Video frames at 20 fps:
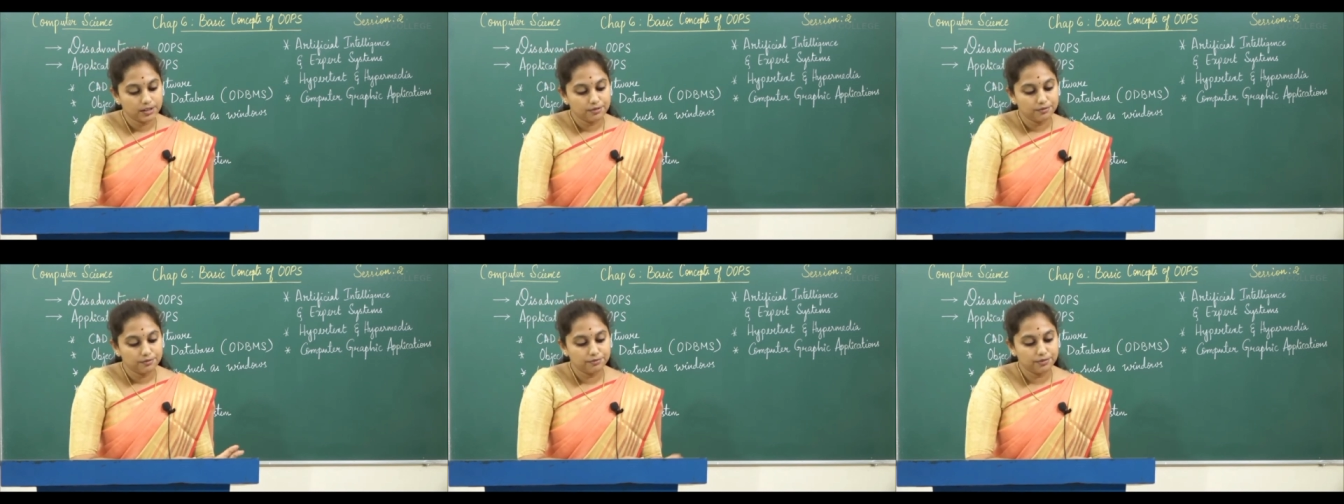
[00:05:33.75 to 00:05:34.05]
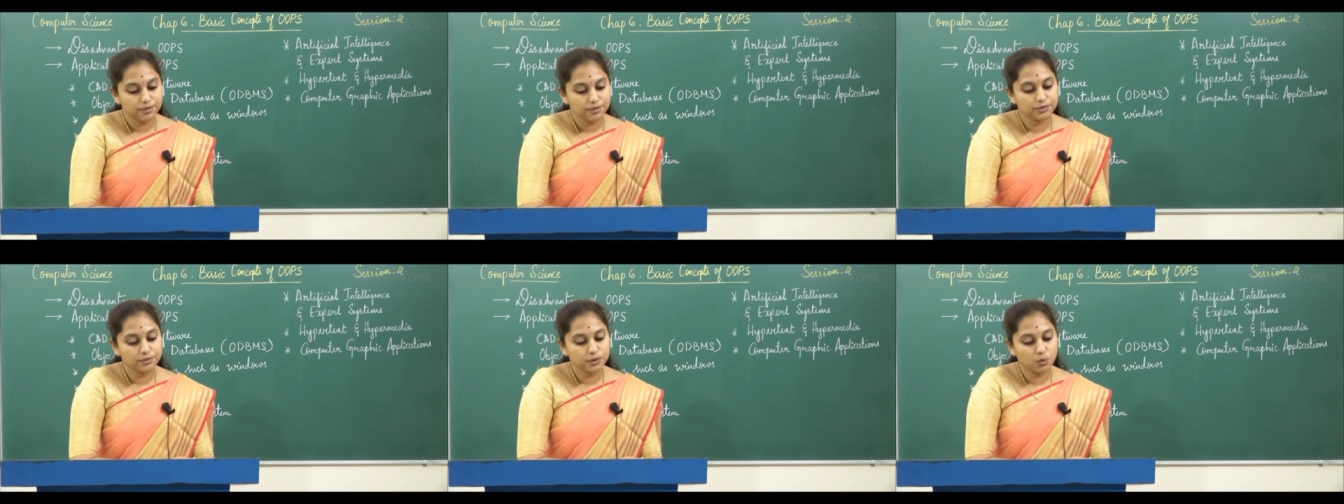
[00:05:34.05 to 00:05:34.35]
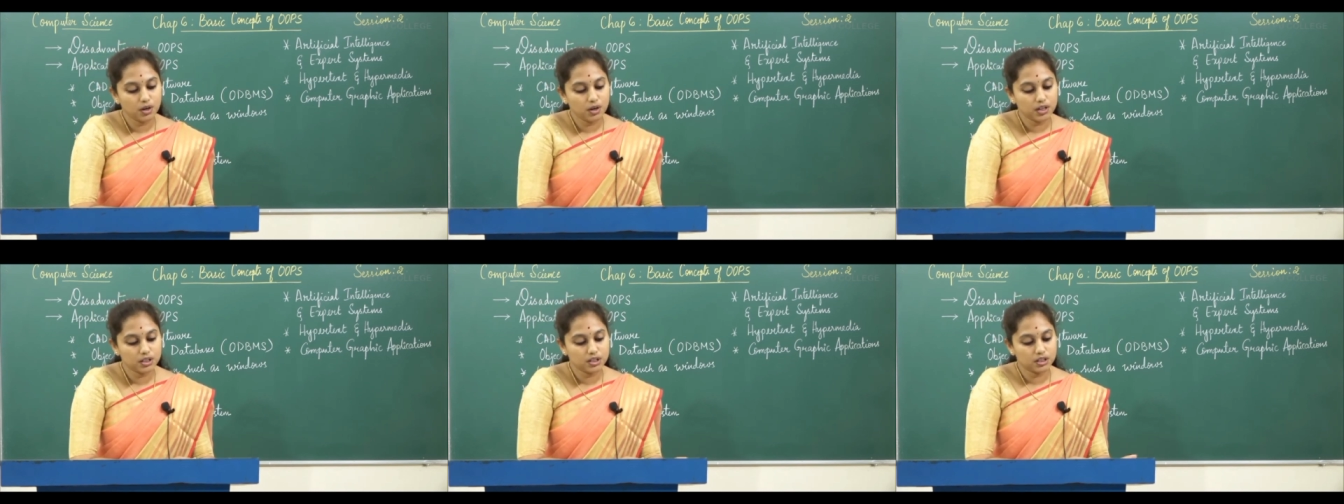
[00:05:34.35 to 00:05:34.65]
Fifth
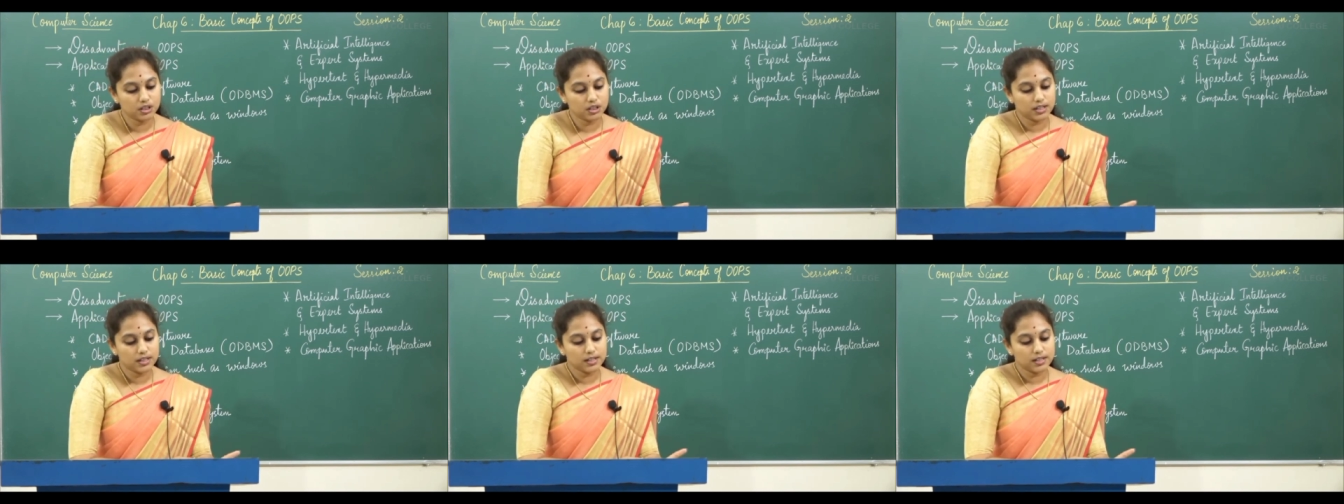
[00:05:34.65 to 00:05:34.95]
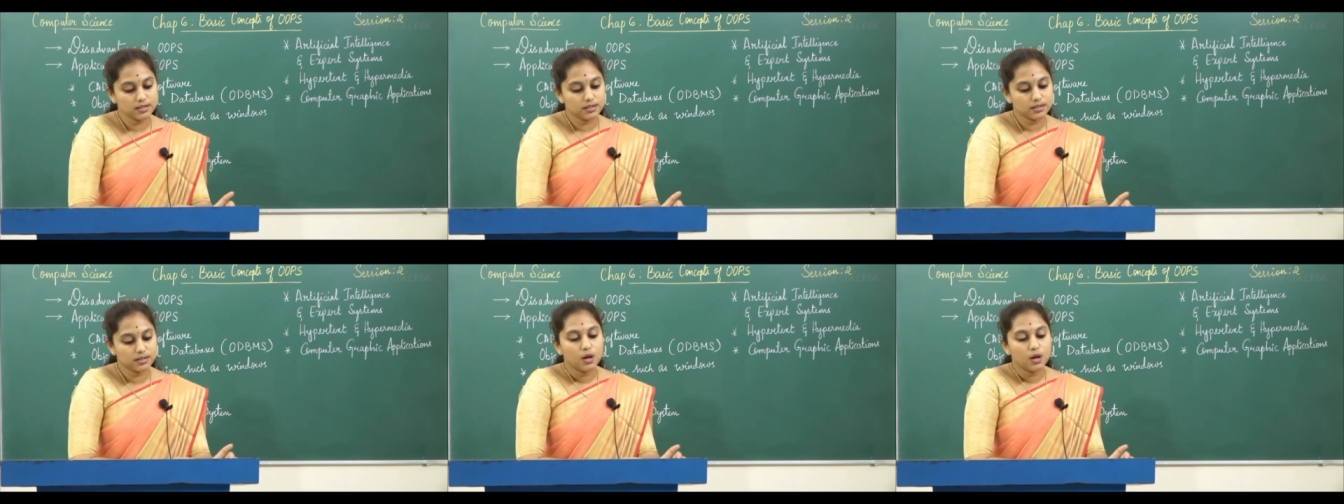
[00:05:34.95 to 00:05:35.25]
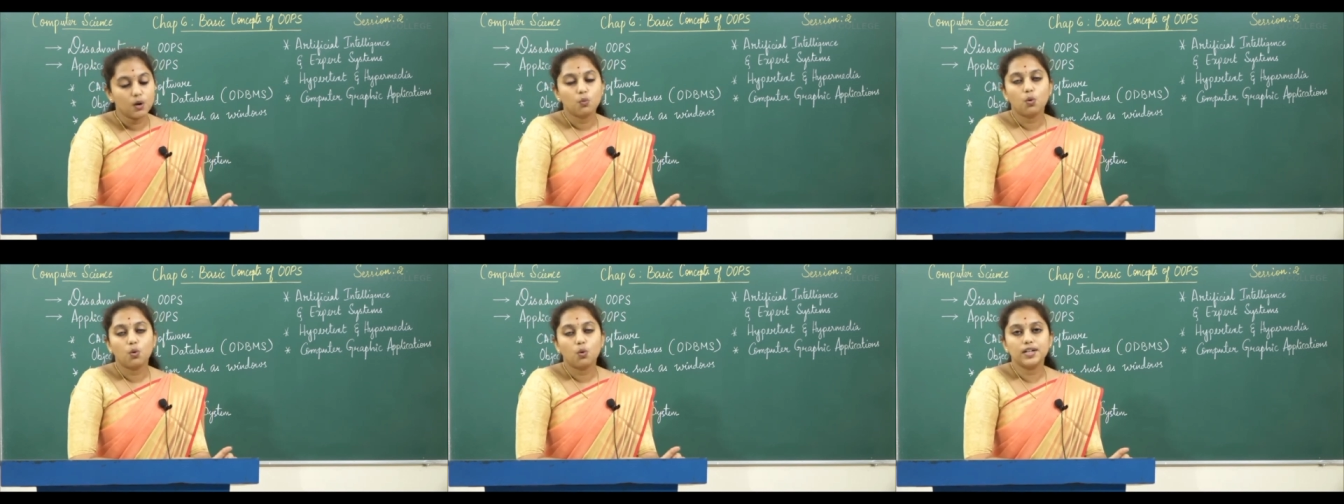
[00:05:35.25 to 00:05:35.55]
question is,
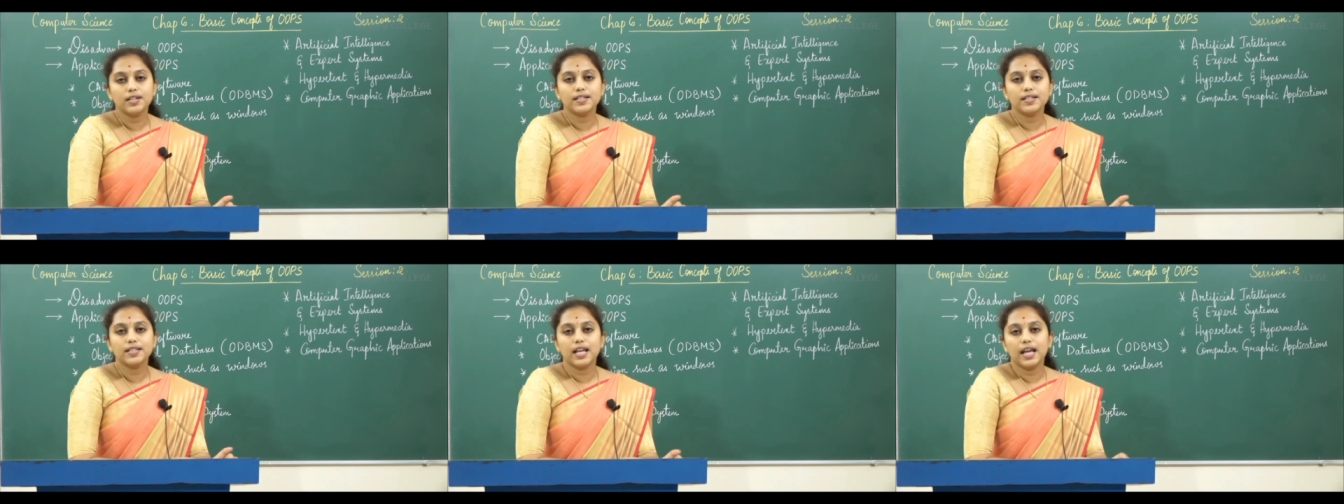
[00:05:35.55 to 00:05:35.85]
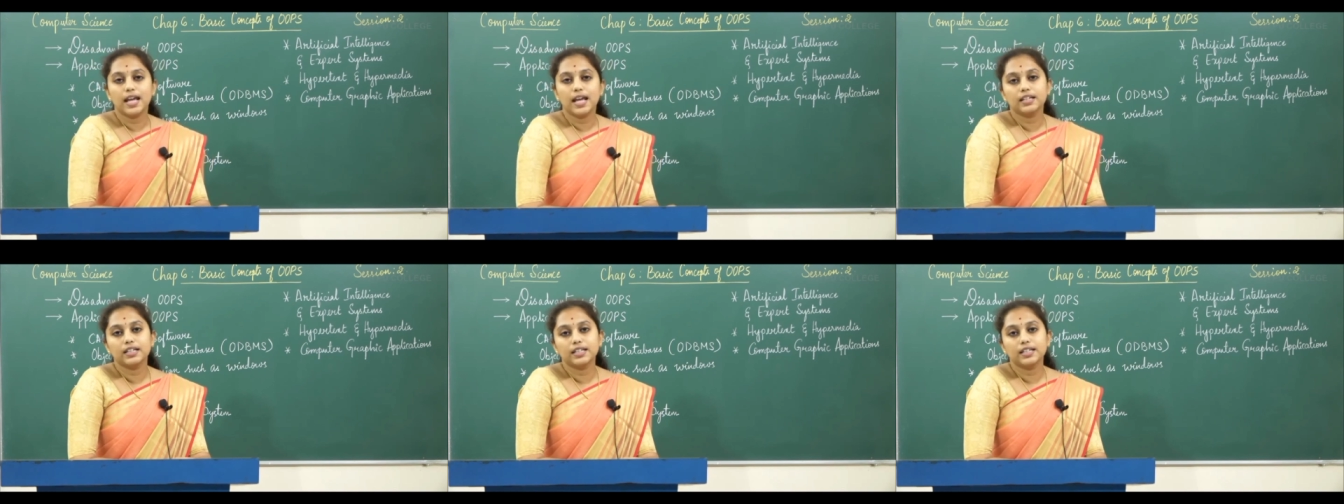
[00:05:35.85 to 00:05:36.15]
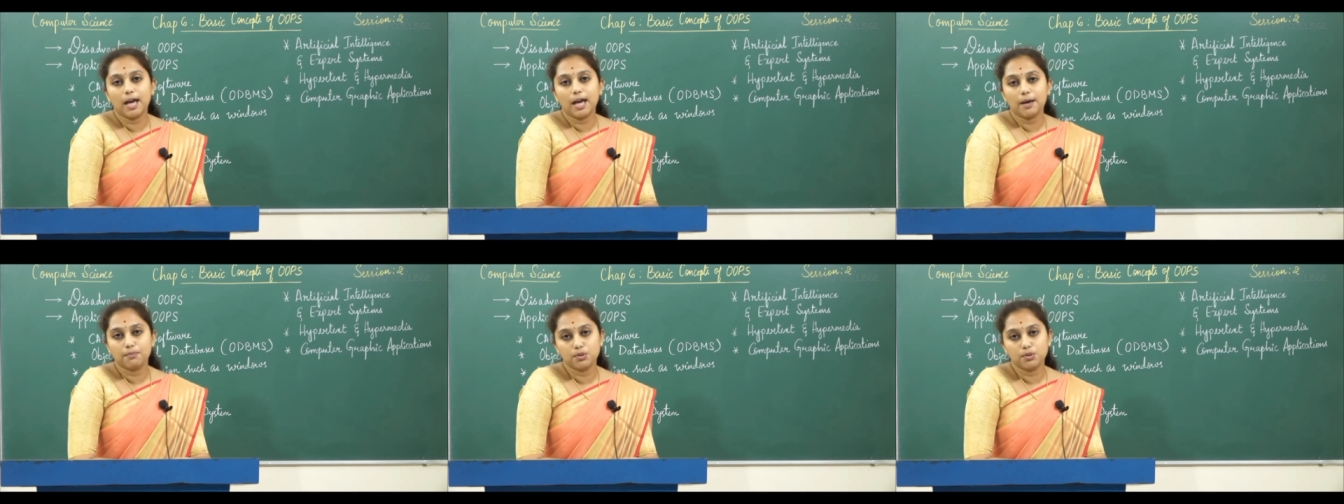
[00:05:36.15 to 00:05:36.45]
what is
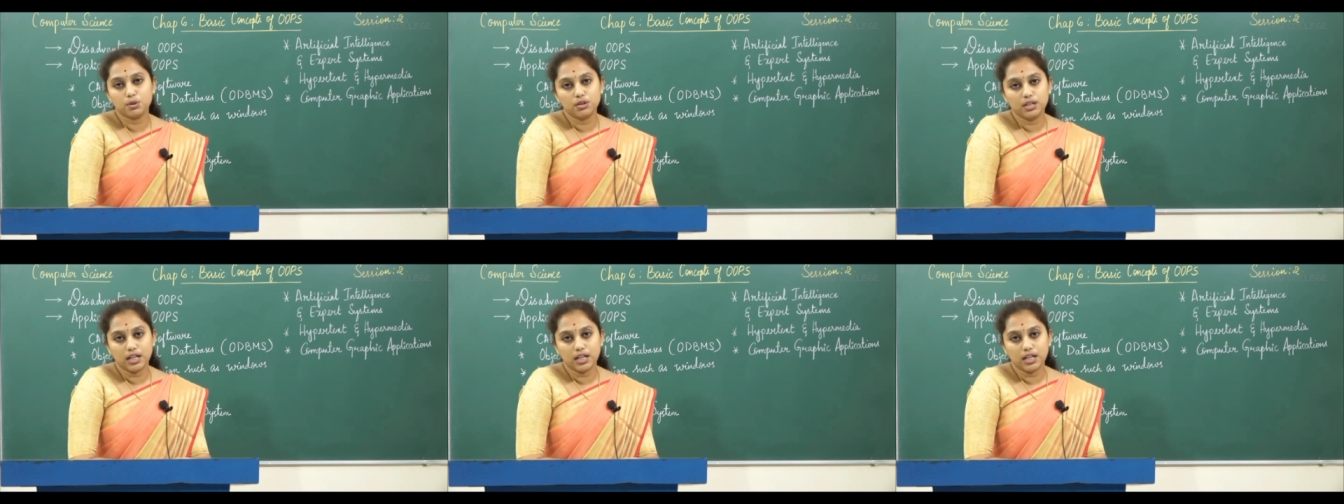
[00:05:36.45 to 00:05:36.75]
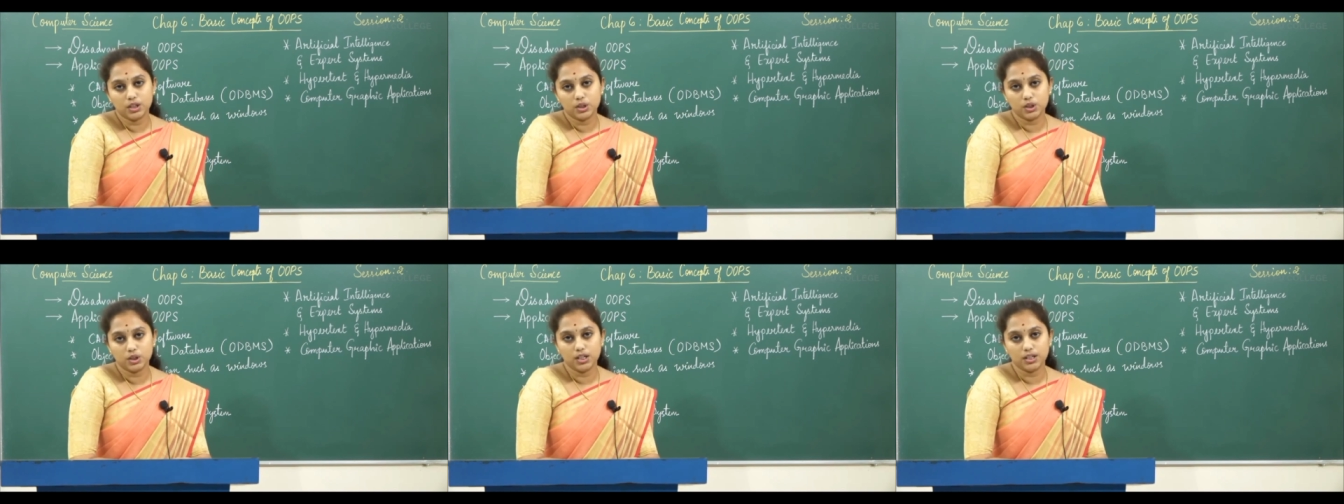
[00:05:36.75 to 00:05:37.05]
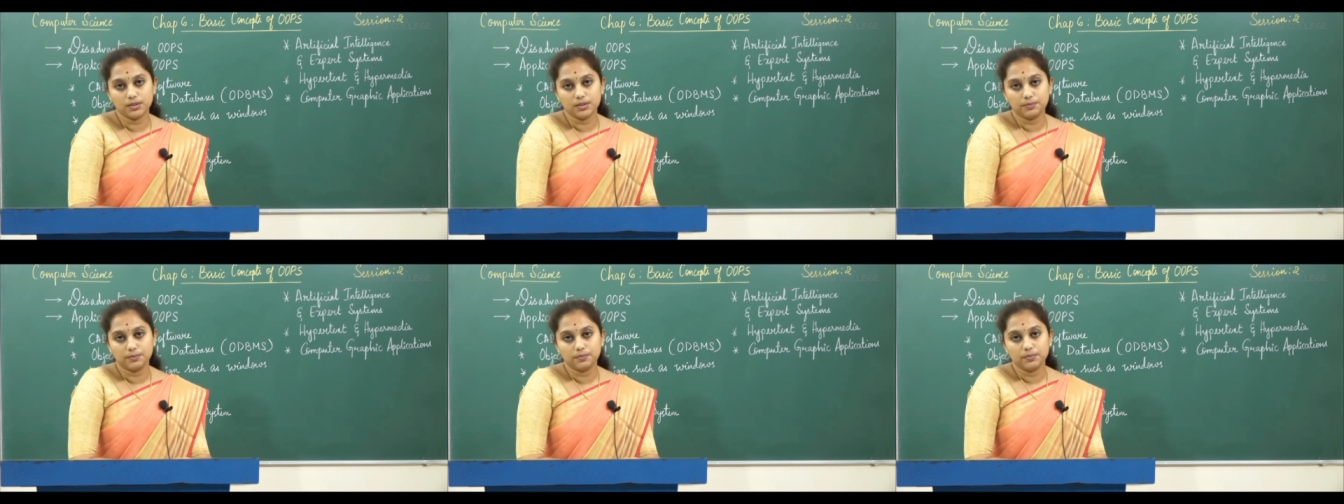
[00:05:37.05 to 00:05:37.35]

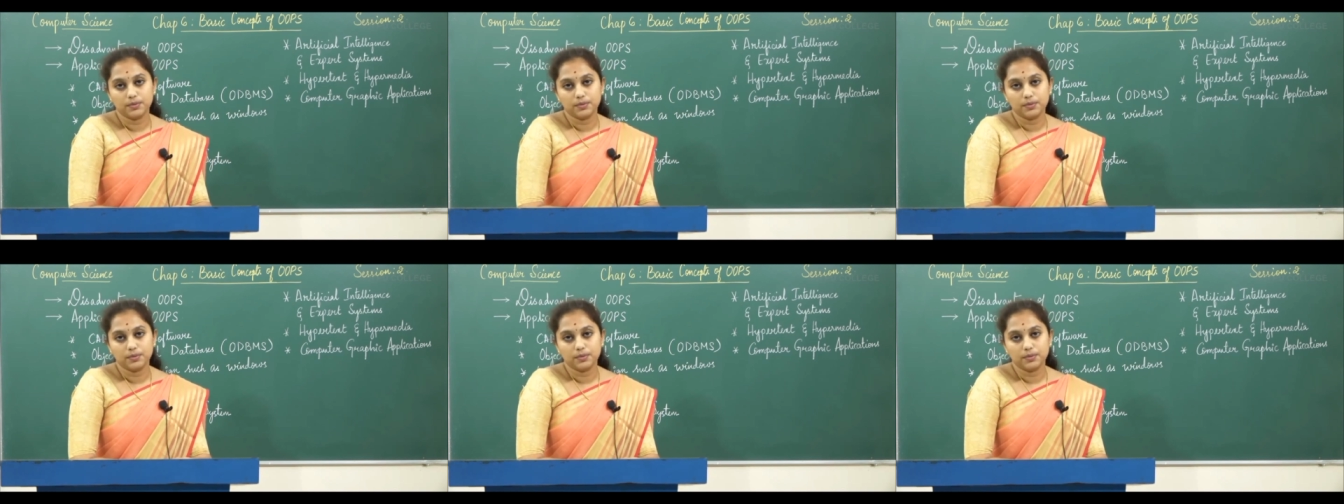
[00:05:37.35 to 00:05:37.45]
encapsulation?